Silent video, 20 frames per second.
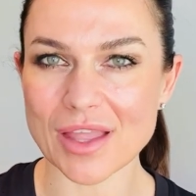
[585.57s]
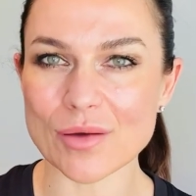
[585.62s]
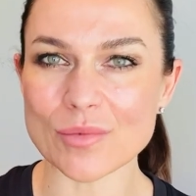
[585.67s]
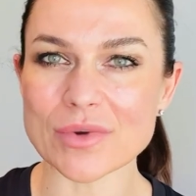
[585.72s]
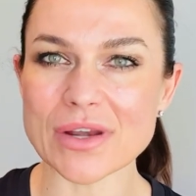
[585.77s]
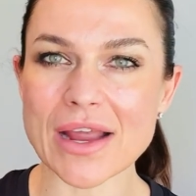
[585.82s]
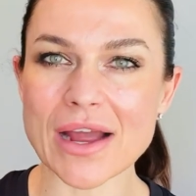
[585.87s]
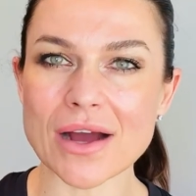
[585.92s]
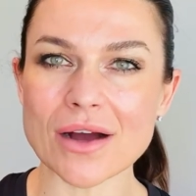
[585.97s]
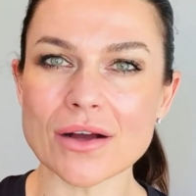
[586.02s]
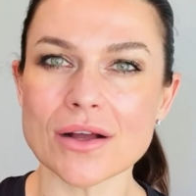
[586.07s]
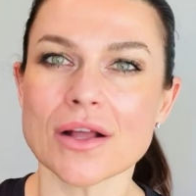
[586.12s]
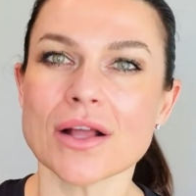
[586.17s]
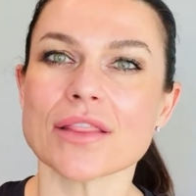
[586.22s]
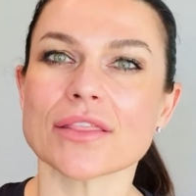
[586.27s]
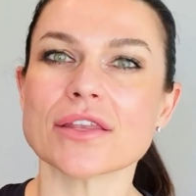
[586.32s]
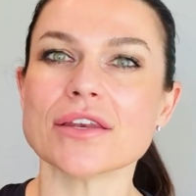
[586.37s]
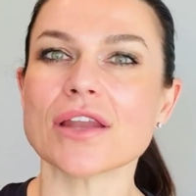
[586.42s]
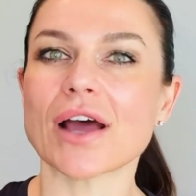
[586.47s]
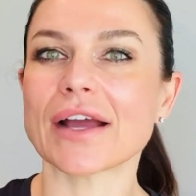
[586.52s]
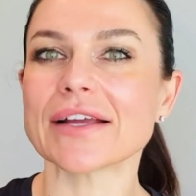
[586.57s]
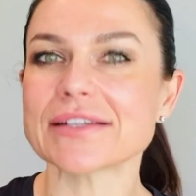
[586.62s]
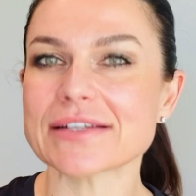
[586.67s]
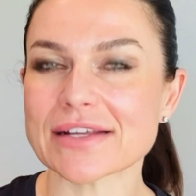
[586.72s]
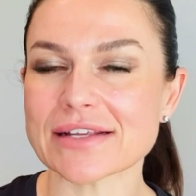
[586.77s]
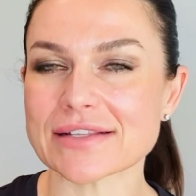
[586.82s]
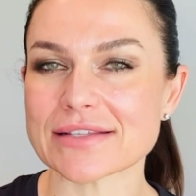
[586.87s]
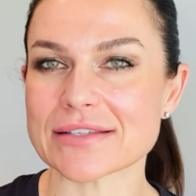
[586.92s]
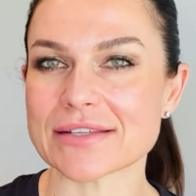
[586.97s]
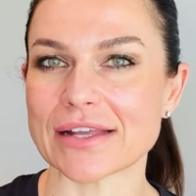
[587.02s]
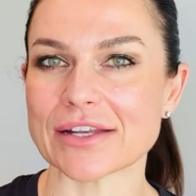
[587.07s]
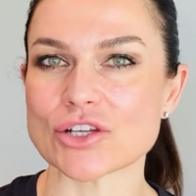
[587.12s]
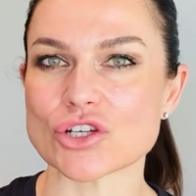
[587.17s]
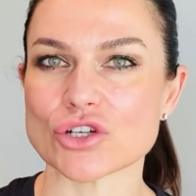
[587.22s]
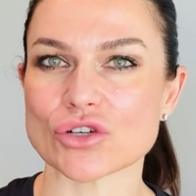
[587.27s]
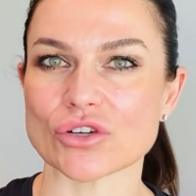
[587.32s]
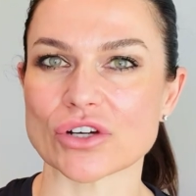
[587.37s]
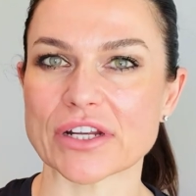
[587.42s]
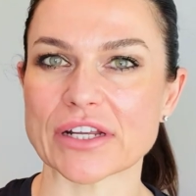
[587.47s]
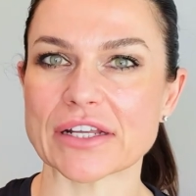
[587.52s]
Now, the 19th
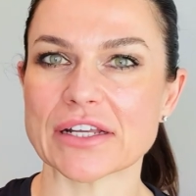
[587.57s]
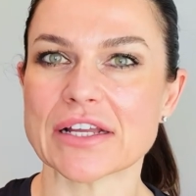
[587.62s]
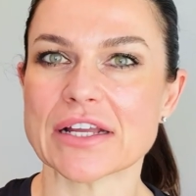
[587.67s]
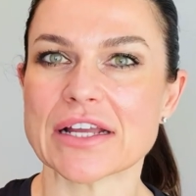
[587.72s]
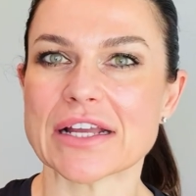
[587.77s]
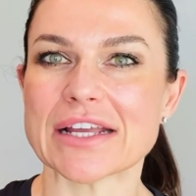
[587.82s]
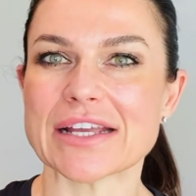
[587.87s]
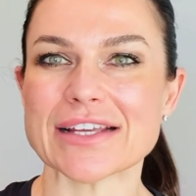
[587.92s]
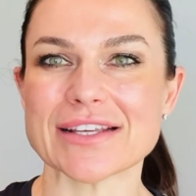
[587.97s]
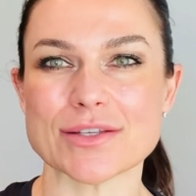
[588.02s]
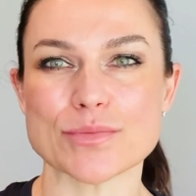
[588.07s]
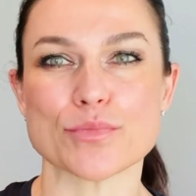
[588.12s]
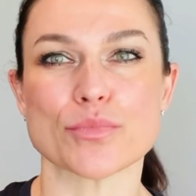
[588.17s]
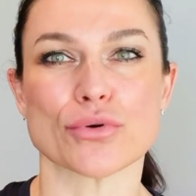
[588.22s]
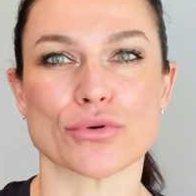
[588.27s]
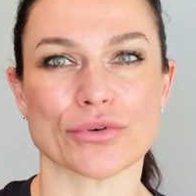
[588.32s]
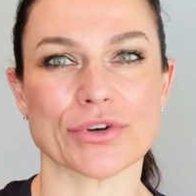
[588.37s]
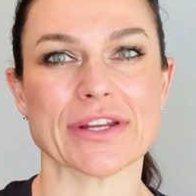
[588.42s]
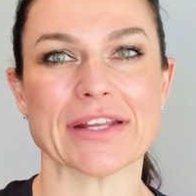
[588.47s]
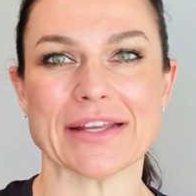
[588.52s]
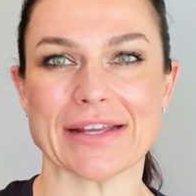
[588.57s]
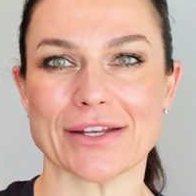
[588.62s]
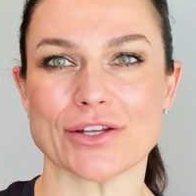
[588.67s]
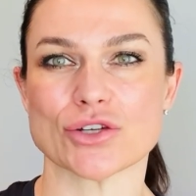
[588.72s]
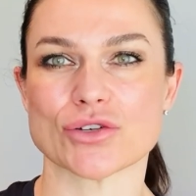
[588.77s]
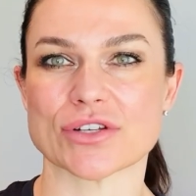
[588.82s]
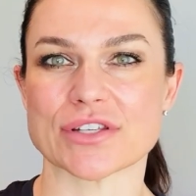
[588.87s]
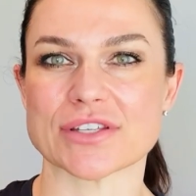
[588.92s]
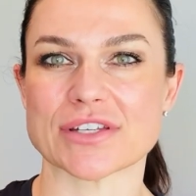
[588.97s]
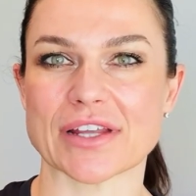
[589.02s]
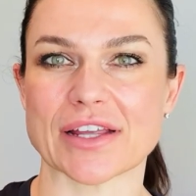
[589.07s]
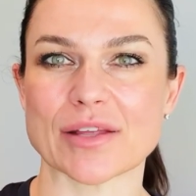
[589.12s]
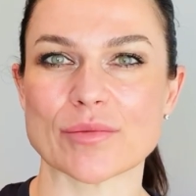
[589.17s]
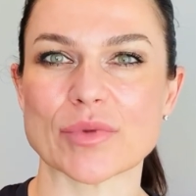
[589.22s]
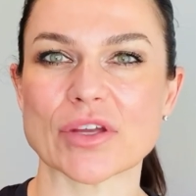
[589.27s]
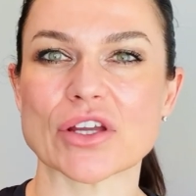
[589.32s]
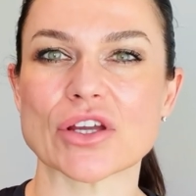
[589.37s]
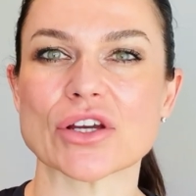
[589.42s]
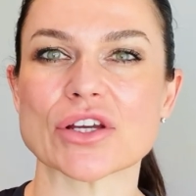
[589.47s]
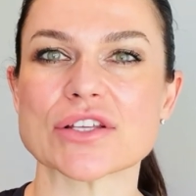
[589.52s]
century is pretty interesting
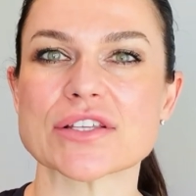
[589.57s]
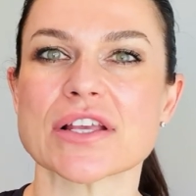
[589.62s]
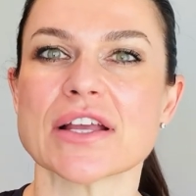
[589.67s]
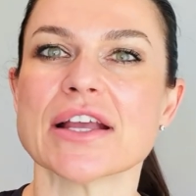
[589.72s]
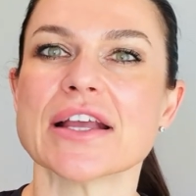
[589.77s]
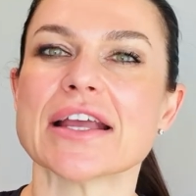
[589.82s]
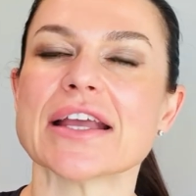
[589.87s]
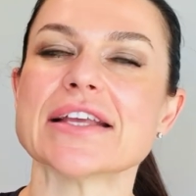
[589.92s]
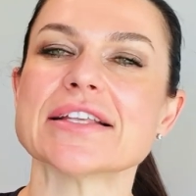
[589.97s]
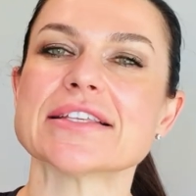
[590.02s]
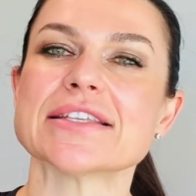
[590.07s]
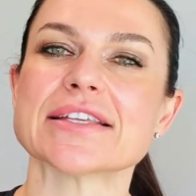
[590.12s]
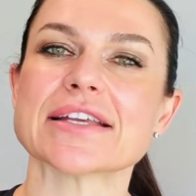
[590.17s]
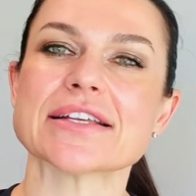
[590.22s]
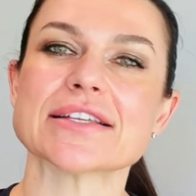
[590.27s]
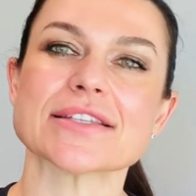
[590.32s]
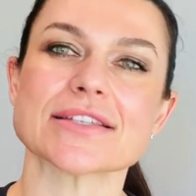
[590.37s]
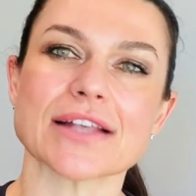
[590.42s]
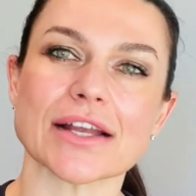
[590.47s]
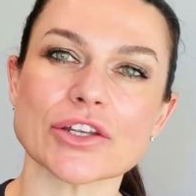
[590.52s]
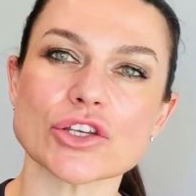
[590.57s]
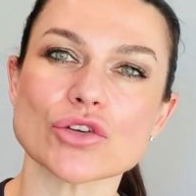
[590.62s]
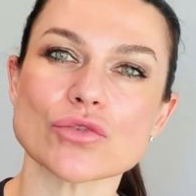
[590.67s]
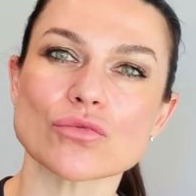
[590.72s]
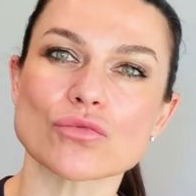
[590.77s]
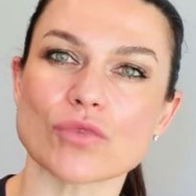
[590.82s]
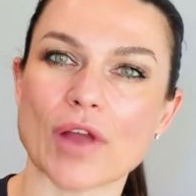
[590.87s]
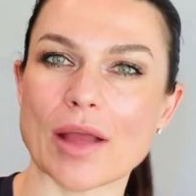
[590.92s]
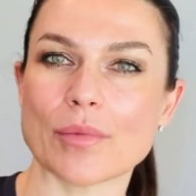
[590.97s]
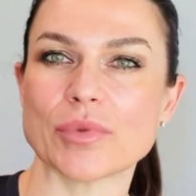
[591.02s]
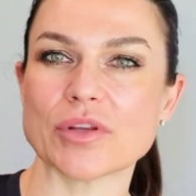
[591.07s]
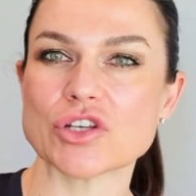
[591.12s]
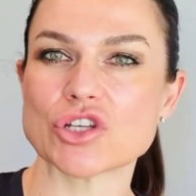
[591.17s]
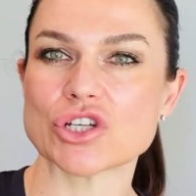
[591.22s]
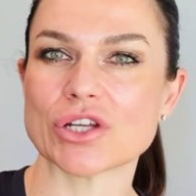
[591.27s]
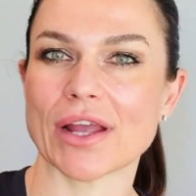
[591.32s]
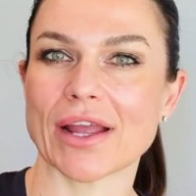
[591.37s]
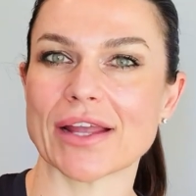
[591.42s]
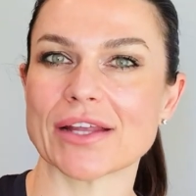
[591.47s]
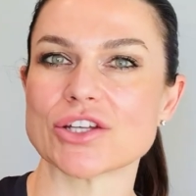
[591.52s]
because it sees such a rapid
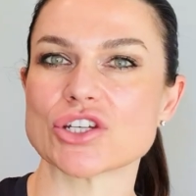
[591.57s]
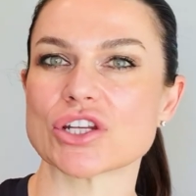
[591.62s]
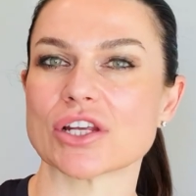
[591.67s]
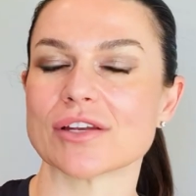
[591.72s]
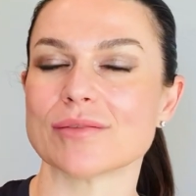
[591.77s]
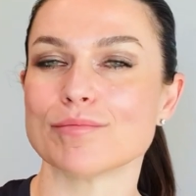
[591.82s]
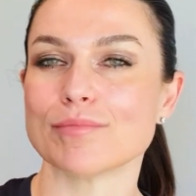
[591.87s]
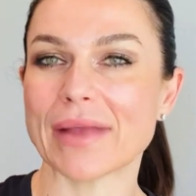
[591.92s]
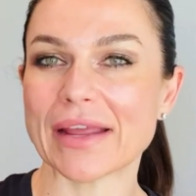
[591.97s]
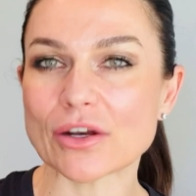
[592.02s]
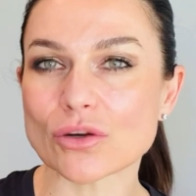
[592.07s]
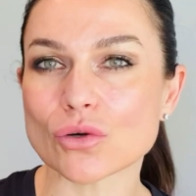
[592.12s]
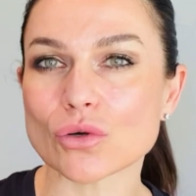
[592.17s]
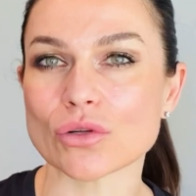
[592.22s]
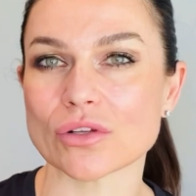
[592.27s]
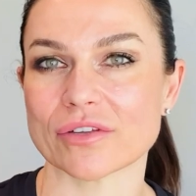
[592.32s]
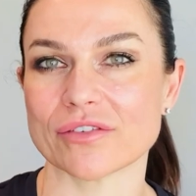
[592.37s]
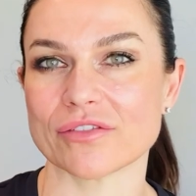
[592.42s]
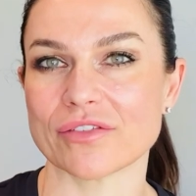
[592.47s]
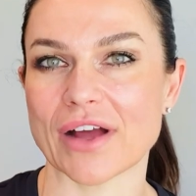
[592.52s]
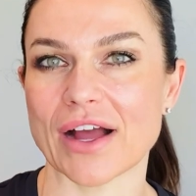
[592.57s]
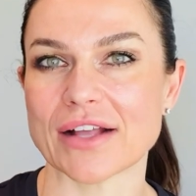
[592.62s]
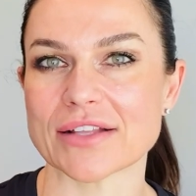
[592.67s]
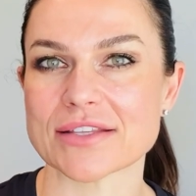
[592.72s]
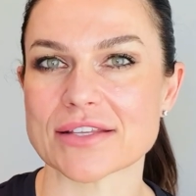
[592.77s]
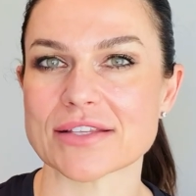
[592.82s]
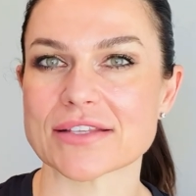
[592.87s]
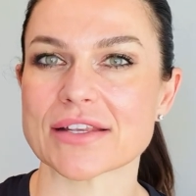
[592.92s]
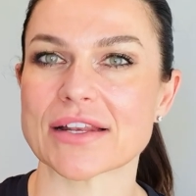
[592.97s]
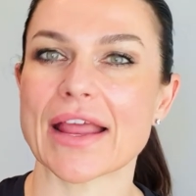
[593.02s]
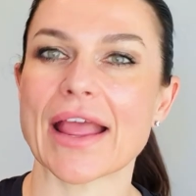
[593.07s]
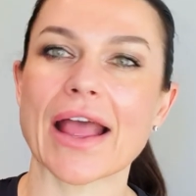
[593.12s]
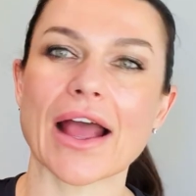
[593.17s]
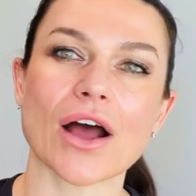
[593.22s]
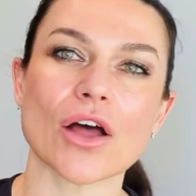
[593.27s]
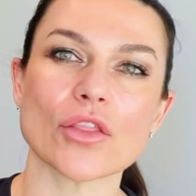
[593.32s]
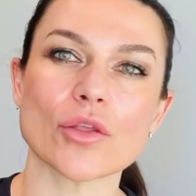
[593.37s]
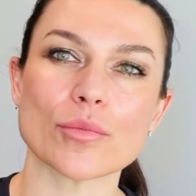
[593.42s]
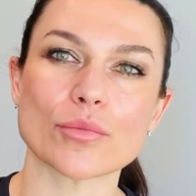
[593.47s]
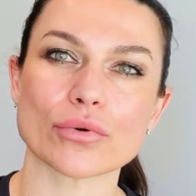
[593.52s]
change in medical advances and
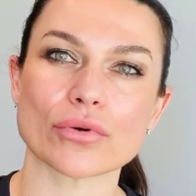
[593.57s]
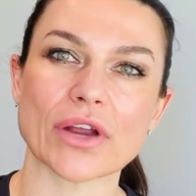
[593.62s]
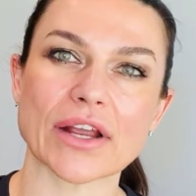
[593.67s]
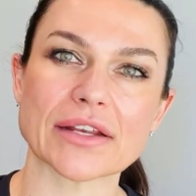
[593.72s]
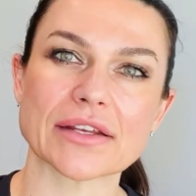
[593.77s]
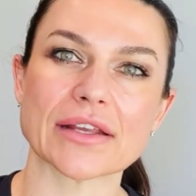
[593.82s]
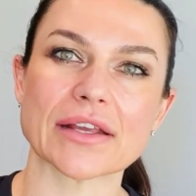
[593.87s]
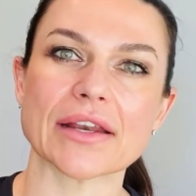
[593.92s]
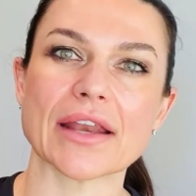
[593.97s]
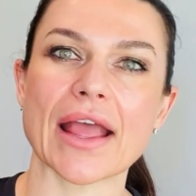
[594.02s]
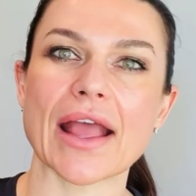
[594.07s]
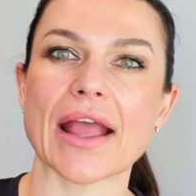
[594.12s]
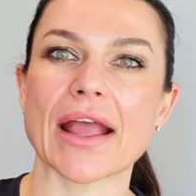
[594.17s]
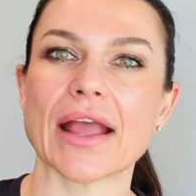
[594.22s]
how the pregnant